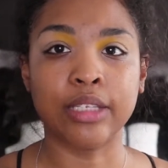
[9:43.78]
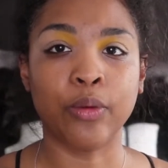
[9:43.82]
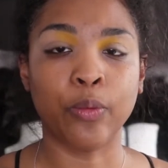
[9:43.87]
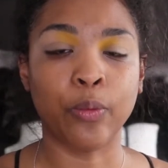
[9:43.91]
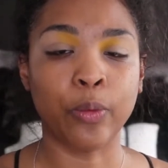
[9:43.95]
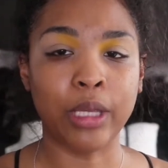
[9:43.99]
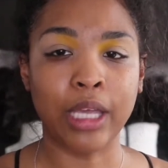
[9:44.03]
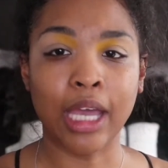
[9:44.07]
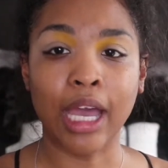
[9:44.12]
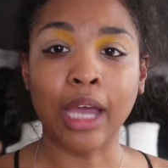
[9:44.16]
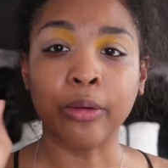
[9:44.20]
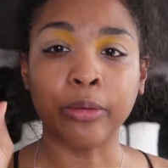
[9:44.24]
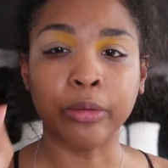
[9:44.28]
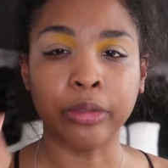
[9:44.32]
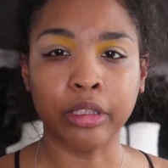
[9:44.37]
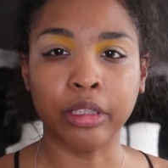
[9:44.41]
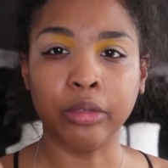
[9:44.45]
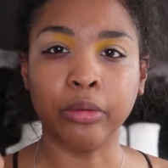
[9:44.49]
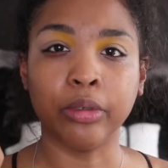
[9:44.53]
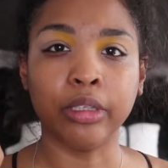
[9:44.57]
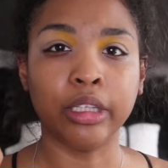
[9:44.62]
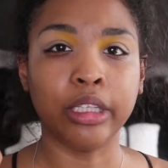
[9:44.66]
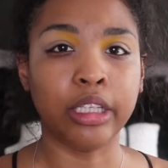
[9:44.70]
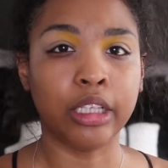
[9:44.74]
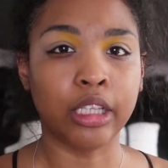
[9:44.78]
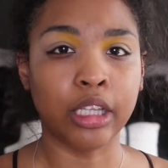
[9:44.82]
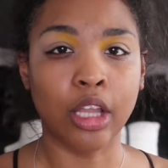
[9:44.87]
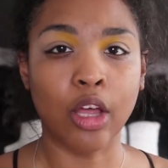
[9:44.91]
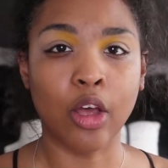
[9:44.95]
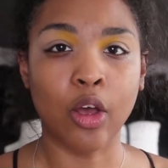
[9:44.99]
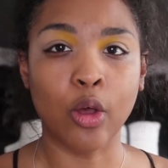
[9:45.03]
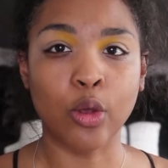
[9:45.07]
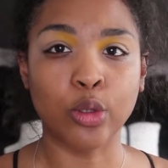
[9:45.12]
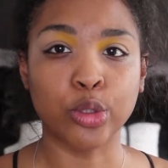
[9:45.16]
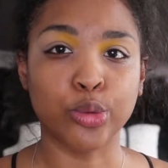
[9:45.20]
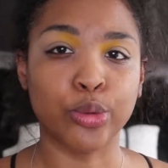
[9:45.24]
We got really, really
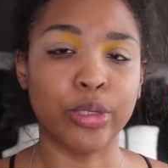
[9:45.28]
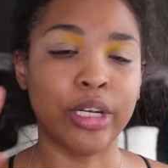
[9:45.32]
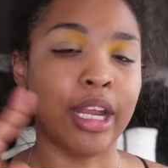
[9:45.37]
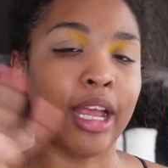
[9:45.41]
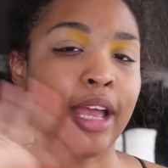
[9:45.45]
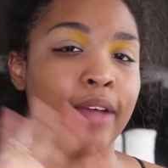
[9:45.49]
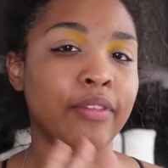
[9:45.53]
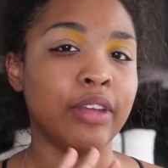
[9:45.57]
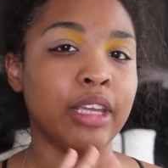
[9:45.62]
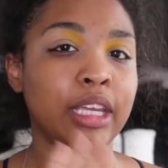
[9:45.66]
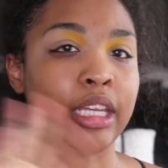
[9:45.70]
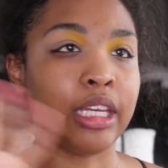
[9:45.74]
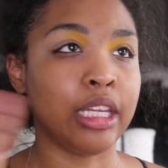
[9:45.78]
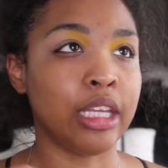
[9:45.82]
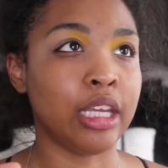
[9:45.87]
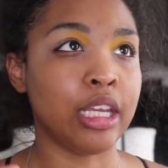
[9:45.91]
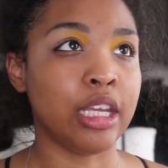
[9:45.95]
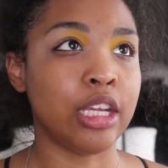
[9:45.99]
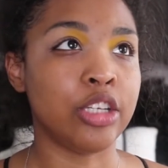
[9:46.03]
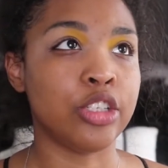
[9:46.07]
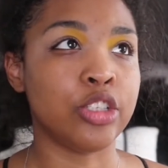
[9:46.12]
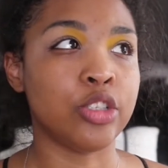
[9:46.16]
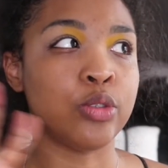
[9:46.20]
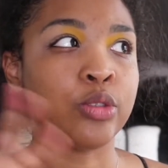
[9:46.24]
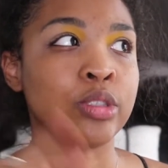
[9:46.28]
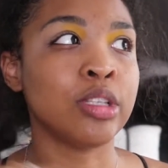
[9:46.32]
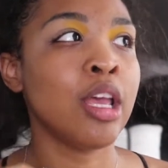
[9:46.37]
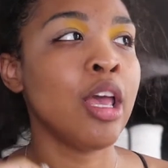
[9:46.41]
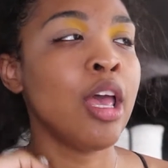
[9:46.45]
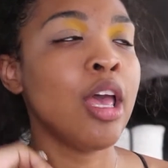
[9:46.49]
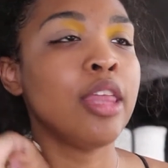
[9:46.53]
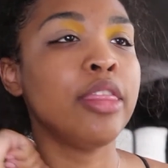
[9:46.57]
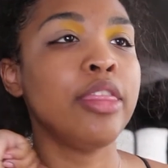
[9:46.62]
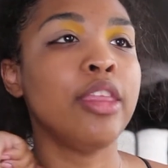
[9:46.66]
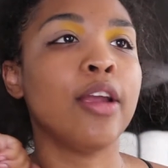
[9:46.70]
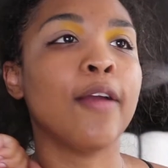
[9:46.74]
close. We didn't have any issues.
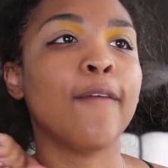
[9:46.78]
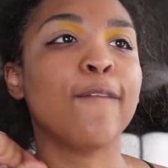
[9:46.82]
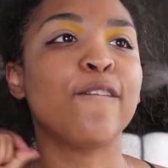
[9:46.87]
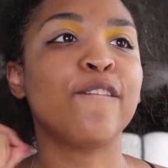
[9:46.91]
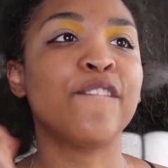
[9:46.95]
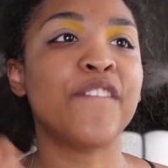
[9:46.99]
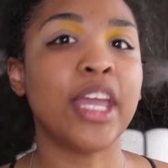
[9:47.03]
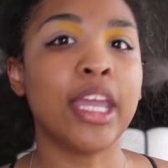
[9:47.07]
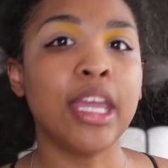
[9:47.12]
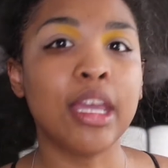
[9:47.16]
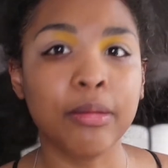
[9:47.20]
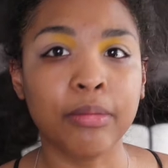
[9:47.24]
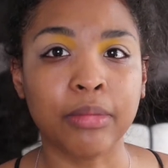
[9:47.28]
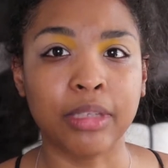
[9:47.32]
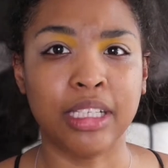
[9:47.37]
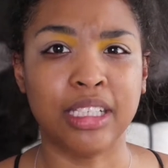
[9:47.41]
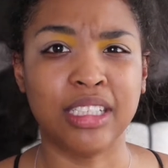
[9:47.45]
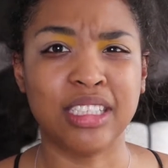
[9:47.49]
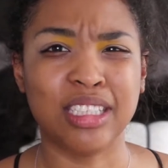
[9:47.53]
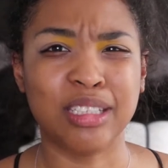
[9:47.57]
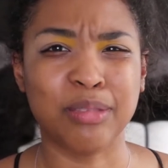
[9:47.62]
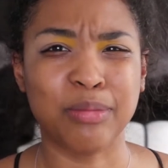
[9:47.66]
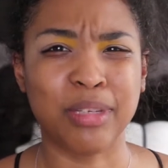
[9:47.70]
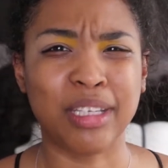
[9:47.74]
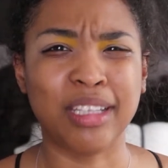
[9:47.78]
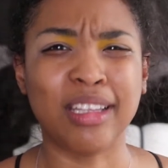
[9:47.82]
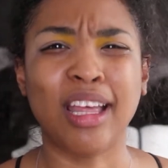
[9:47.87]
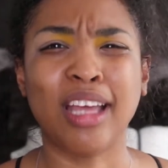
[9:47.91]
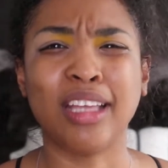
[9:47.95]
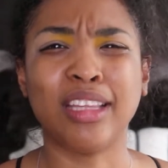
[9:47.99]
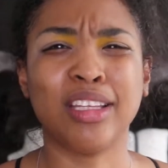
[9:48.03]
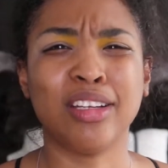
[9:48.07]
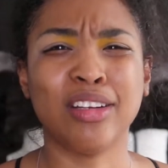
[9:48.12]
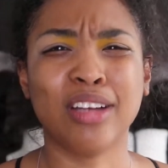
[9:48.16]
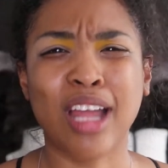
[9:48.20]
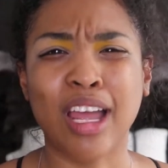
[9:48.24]
They're family to me. Like,
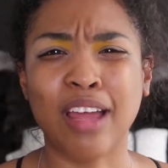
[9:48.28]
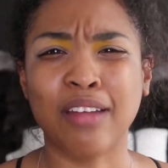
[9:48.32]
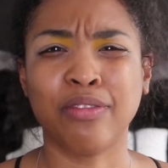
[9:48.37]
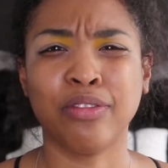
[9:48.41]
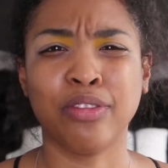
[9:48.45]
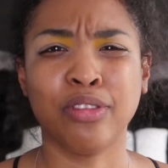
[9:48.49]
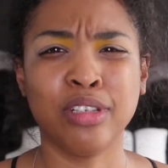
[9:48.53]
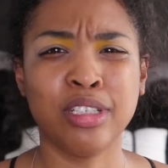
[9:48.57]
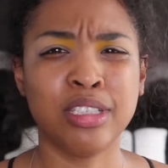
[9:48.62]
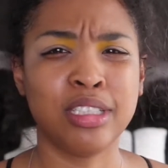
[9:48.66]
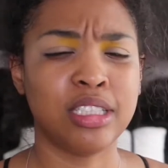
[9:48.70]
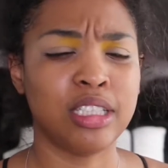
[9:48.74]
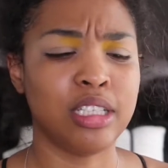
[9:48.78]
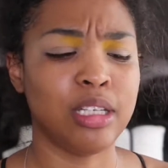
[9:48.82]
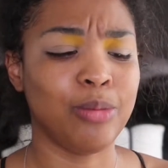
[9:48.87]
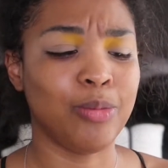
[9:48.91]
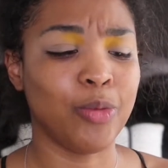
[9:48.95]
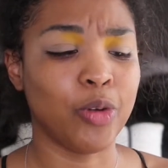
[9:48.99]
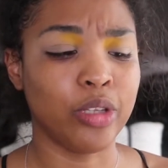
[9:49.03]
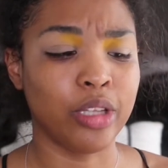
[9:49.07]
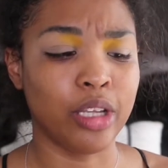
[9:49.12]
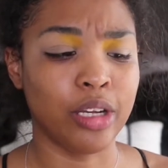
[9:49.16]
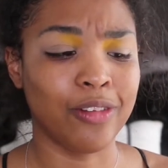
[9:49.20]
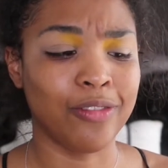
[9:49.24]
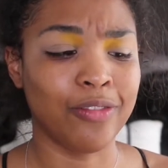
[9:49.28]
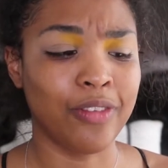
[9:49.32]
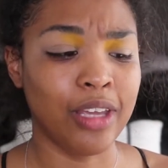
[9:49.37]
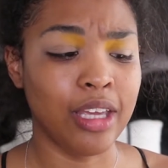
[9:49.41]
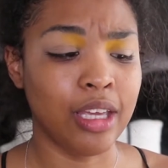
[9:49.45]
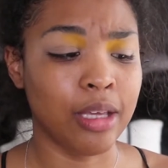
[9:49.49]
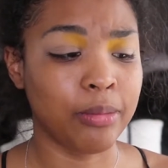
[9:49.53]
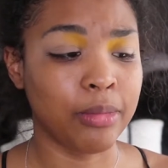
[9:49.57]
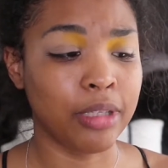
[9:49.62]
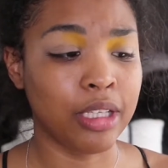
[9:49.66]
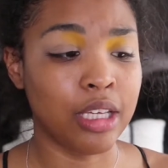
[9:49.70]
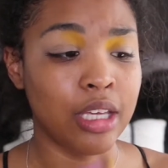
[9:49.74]
they're not friends anymore. They're
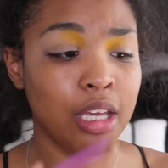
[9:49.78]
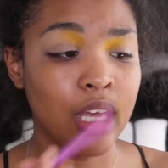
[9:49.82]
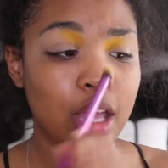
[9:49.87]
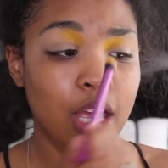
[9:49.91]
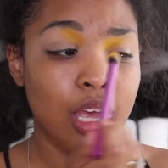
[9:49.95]
family.